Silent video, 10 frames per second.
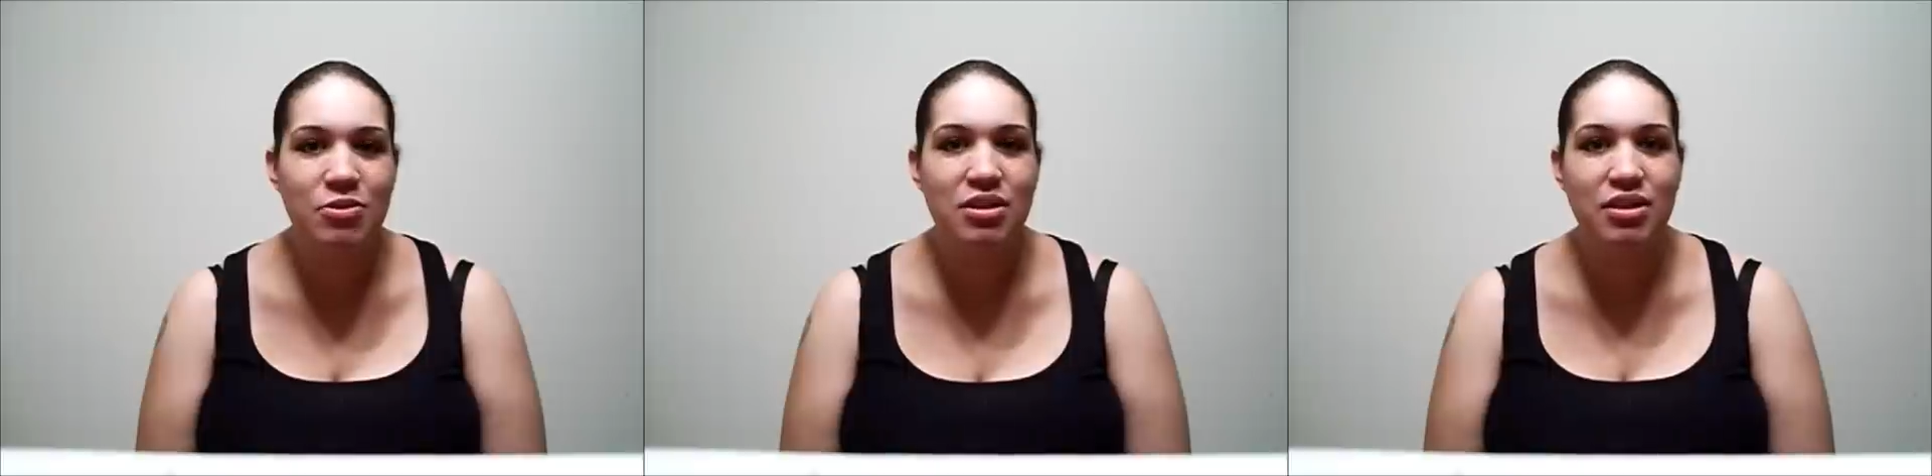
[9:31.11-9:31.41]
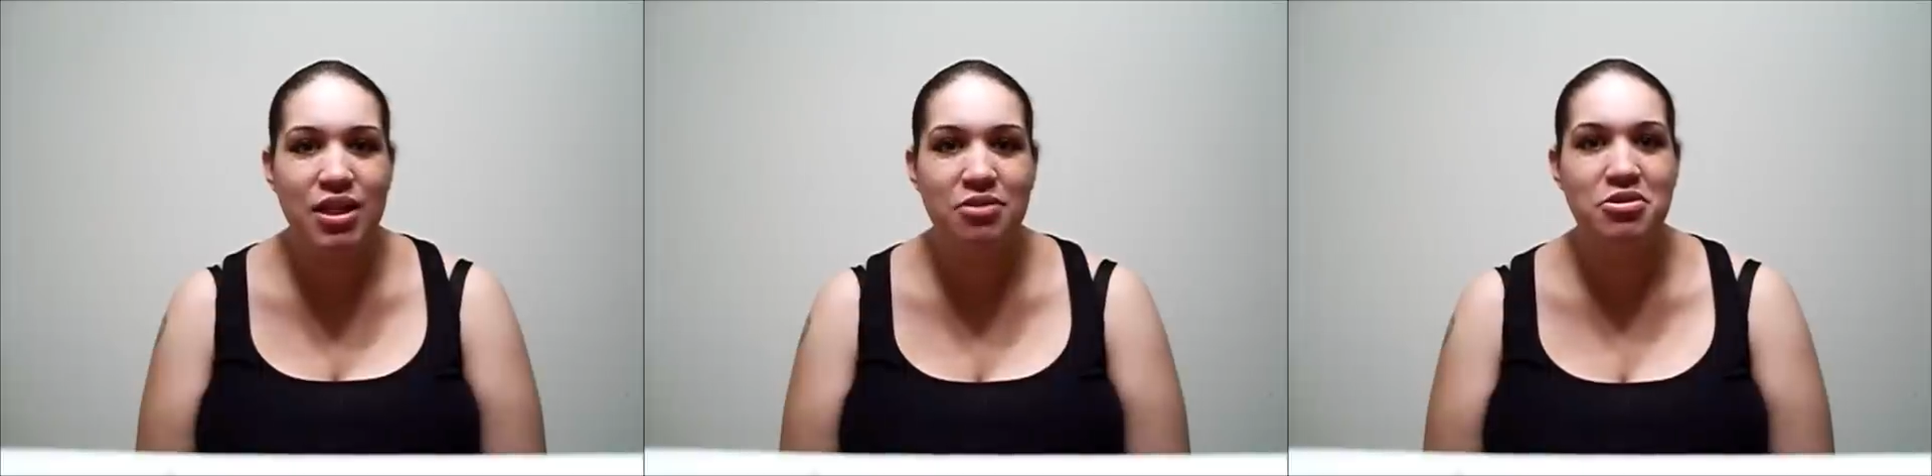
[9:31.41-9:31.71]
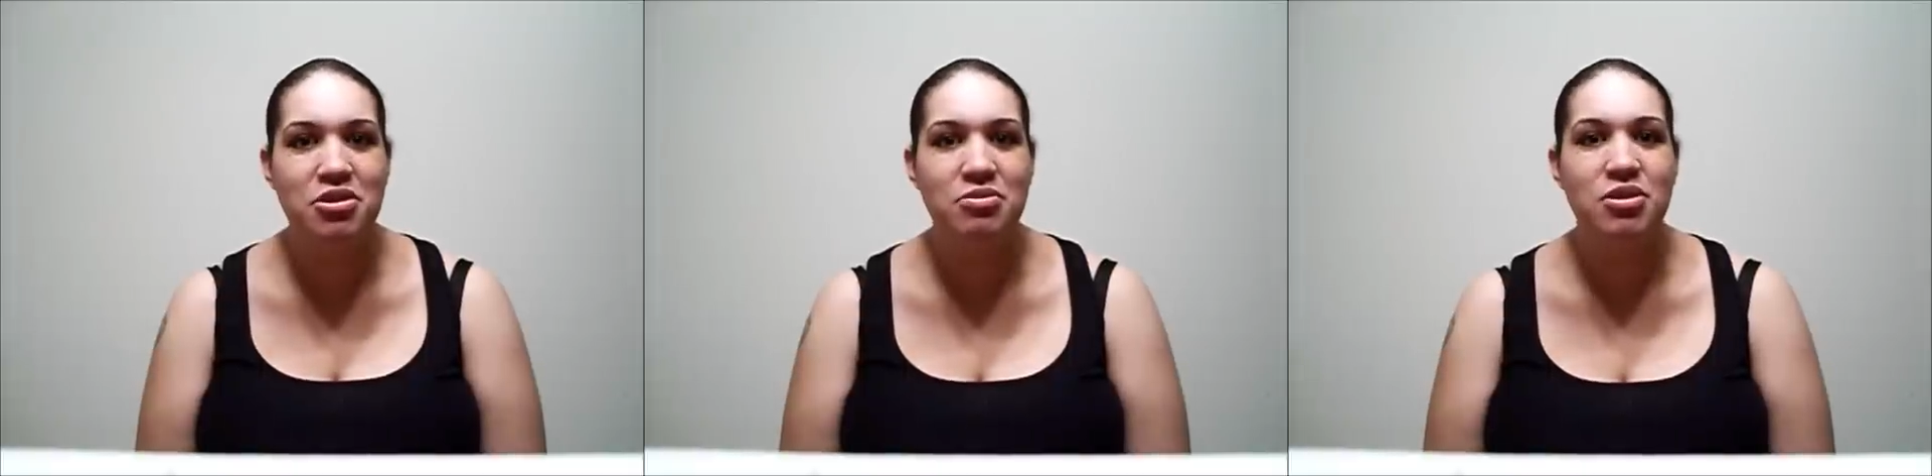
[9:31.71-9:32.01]
with Leo
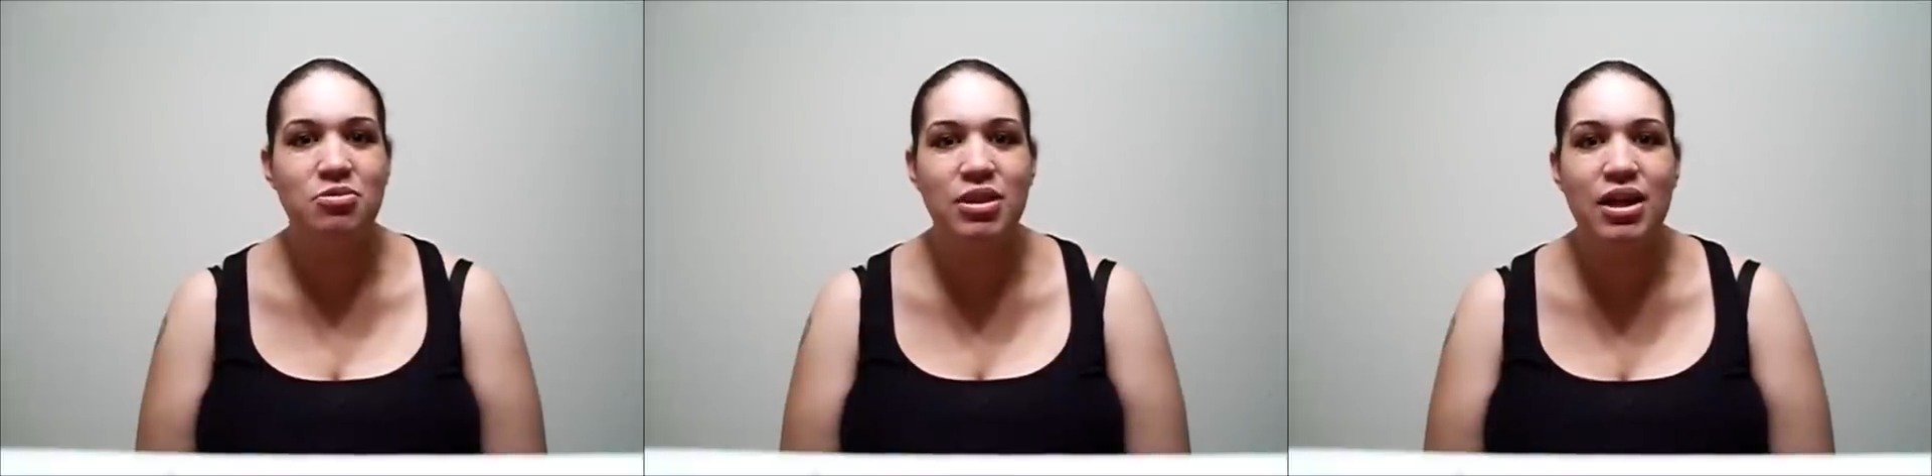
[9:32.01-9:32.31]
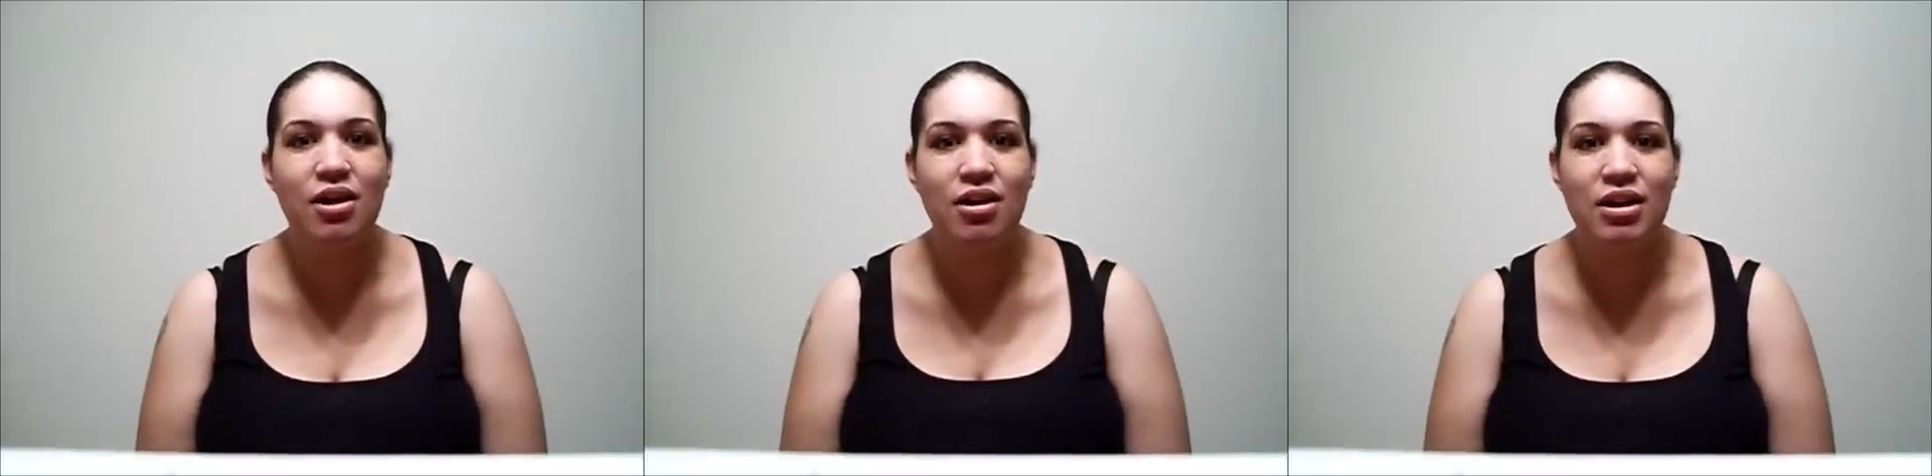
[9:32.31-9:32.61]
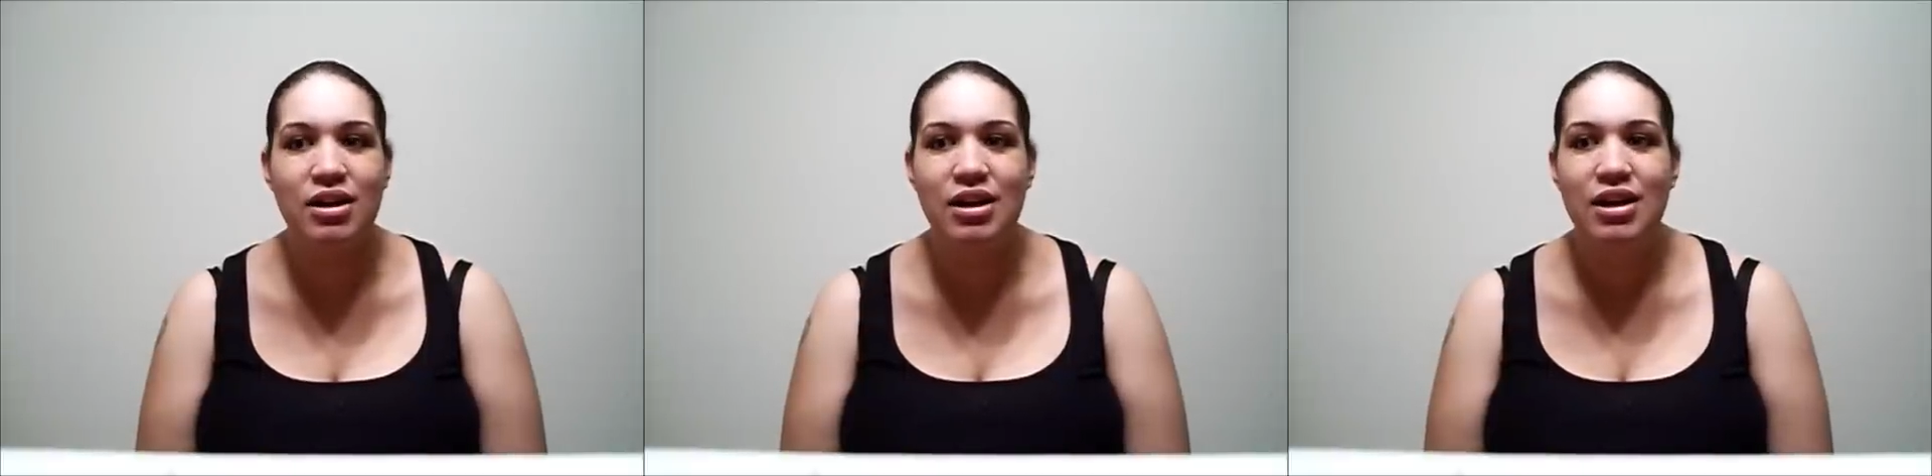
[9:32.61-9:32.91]
too. It's really odd.